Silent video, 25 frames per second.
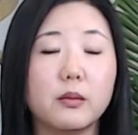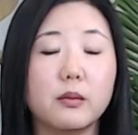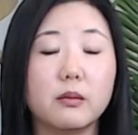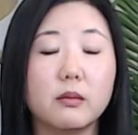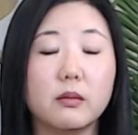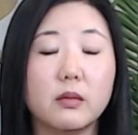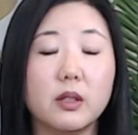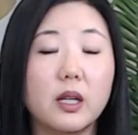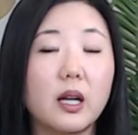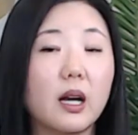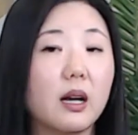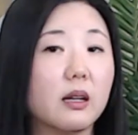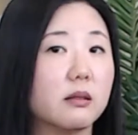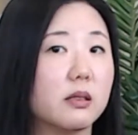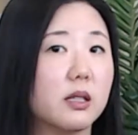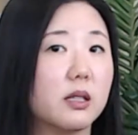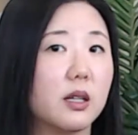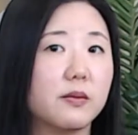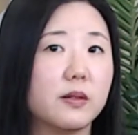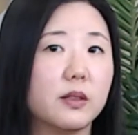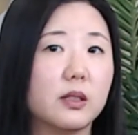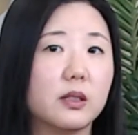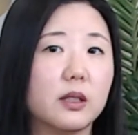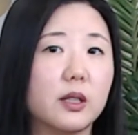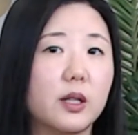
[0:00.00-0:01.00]
Yeah,
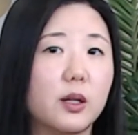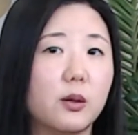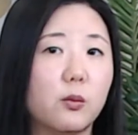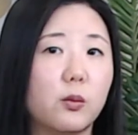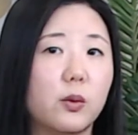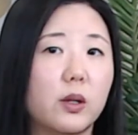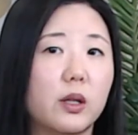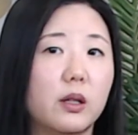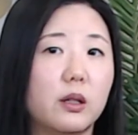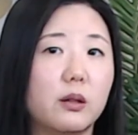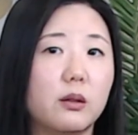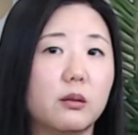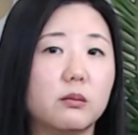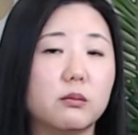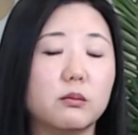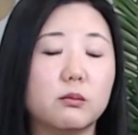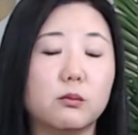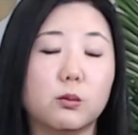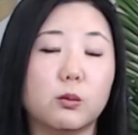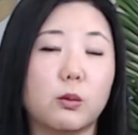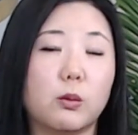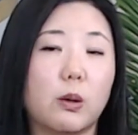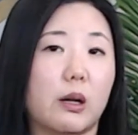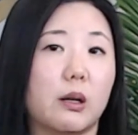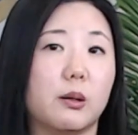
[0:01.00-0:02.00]
definitely we
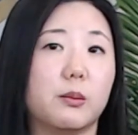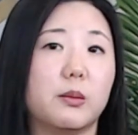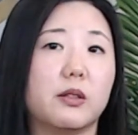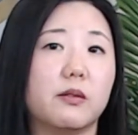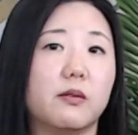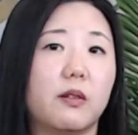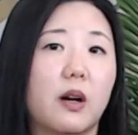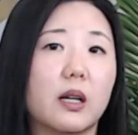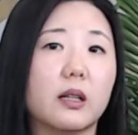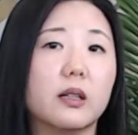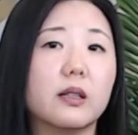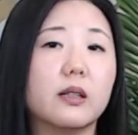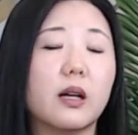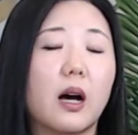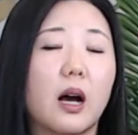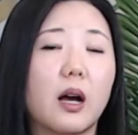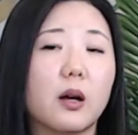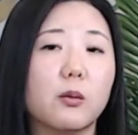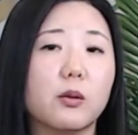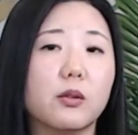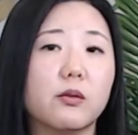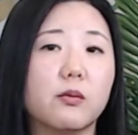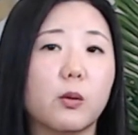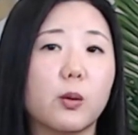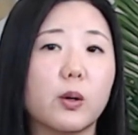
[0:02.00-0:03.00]
recommend filing the
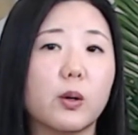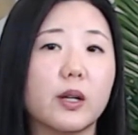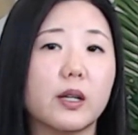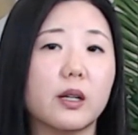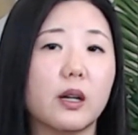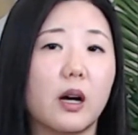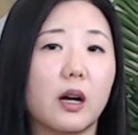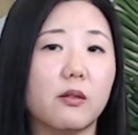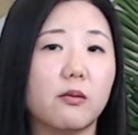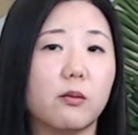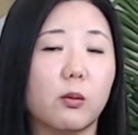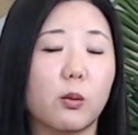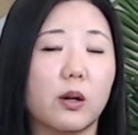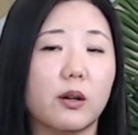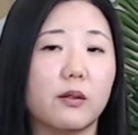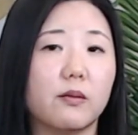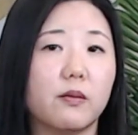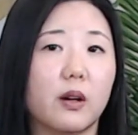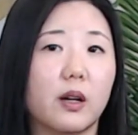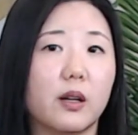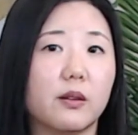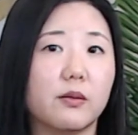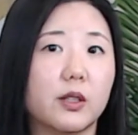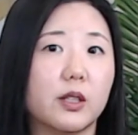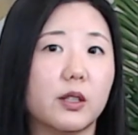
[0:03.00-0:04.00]
I-140 and
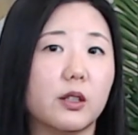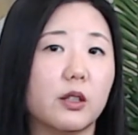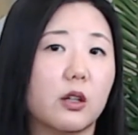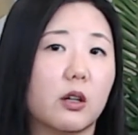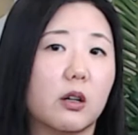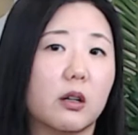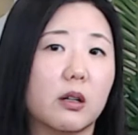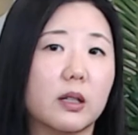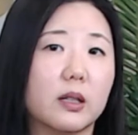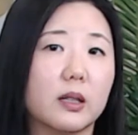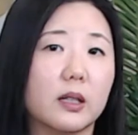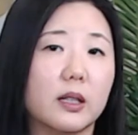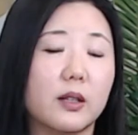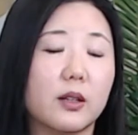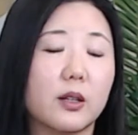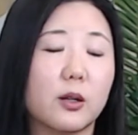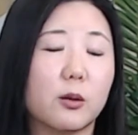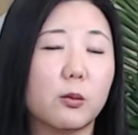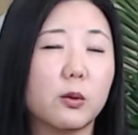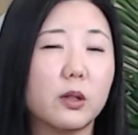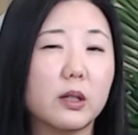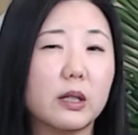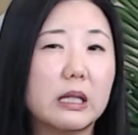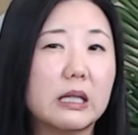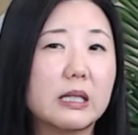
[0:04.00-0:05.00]
I-485 concurrently. There
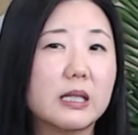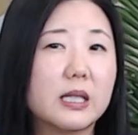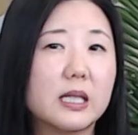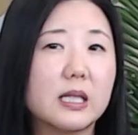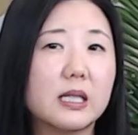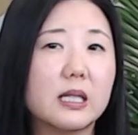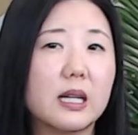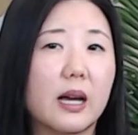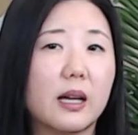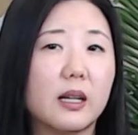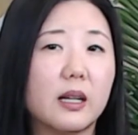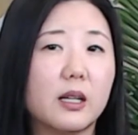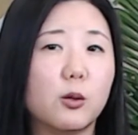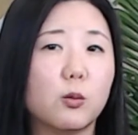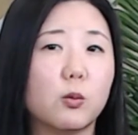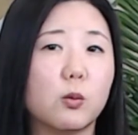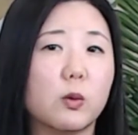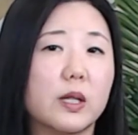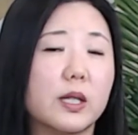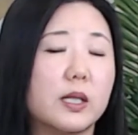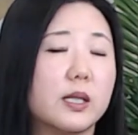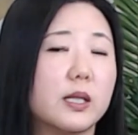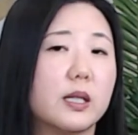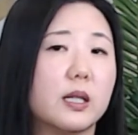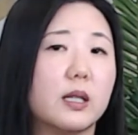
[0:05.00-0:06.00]
really isn't any
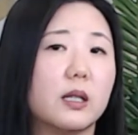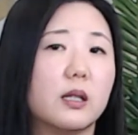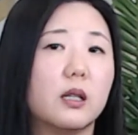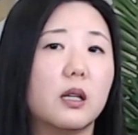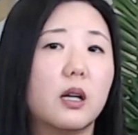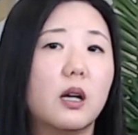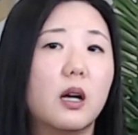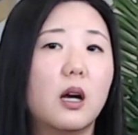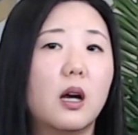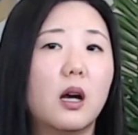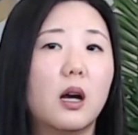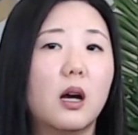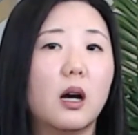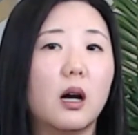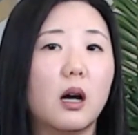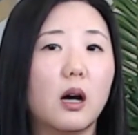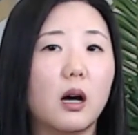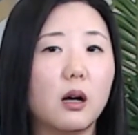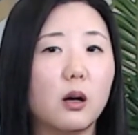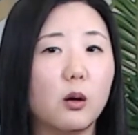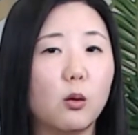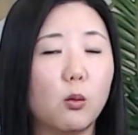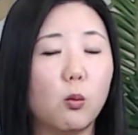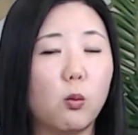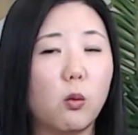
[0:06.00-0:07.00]
reason
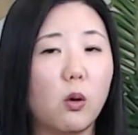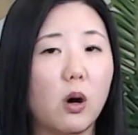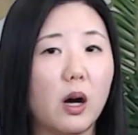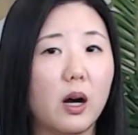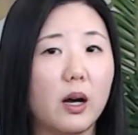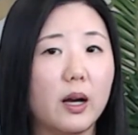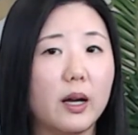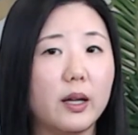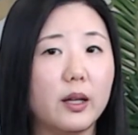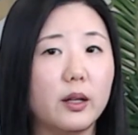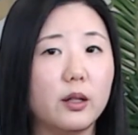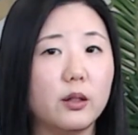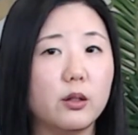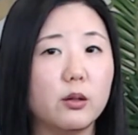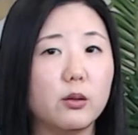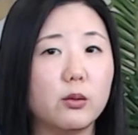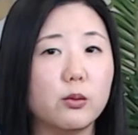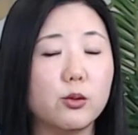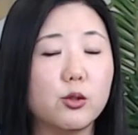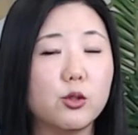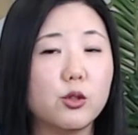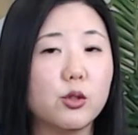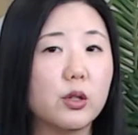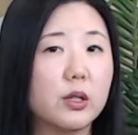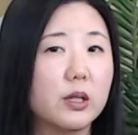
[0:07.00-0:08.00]
why you
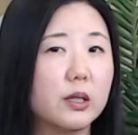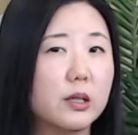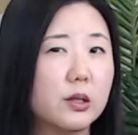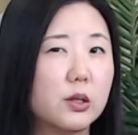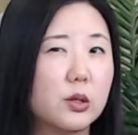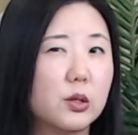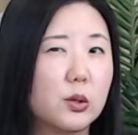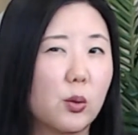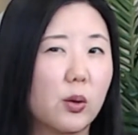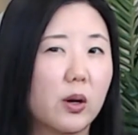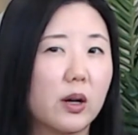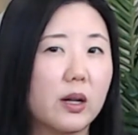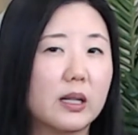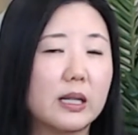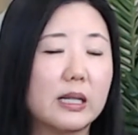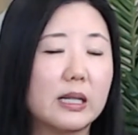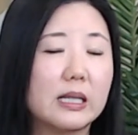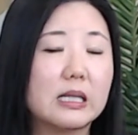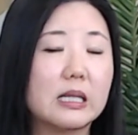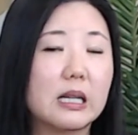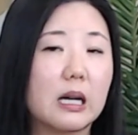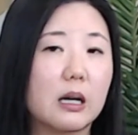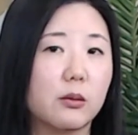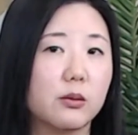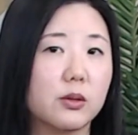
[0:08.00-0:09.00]
shouldn't, or any
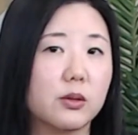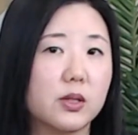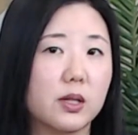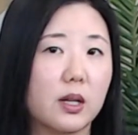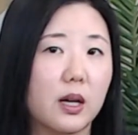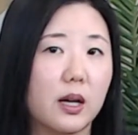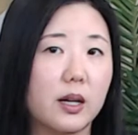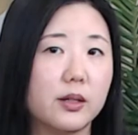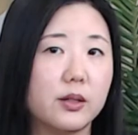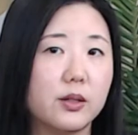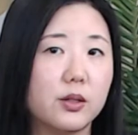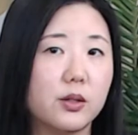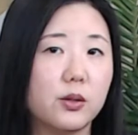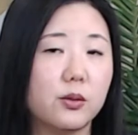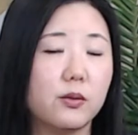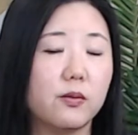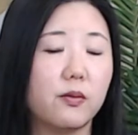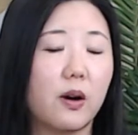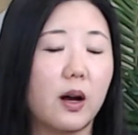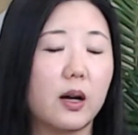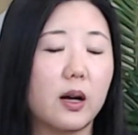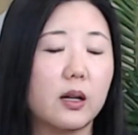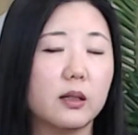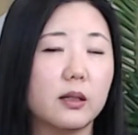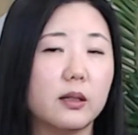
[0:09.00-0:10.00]
downside to
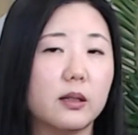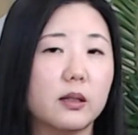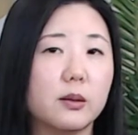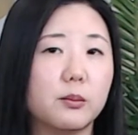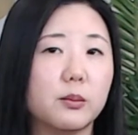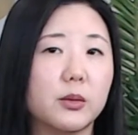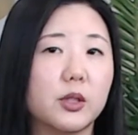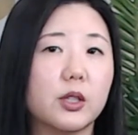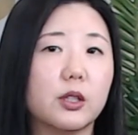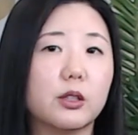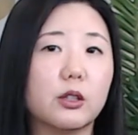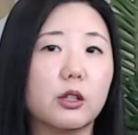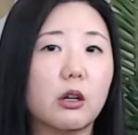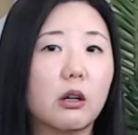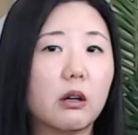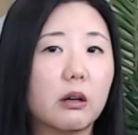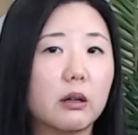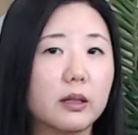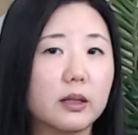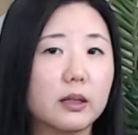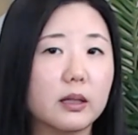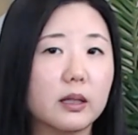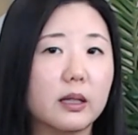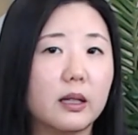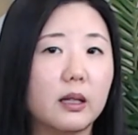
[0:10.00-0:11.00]
filing them
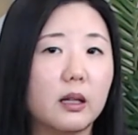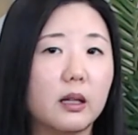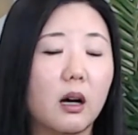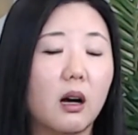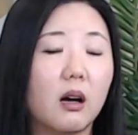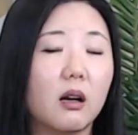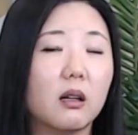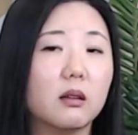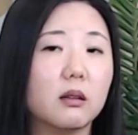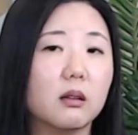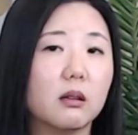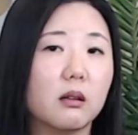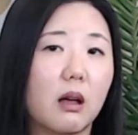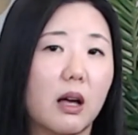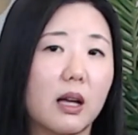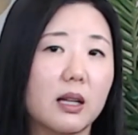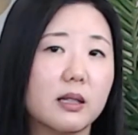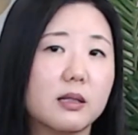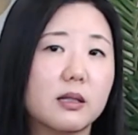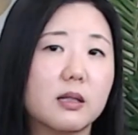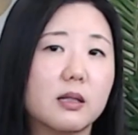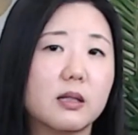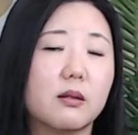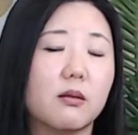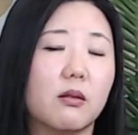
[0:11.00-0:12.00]
concurrently, unless
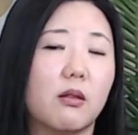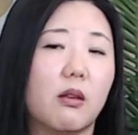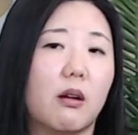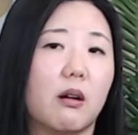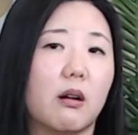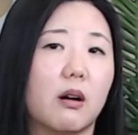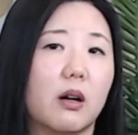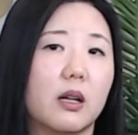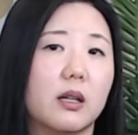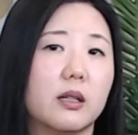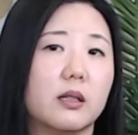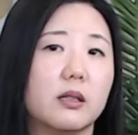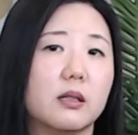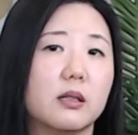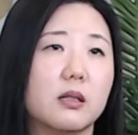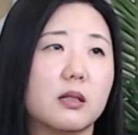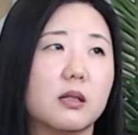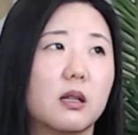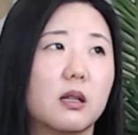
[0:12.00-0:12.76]
there is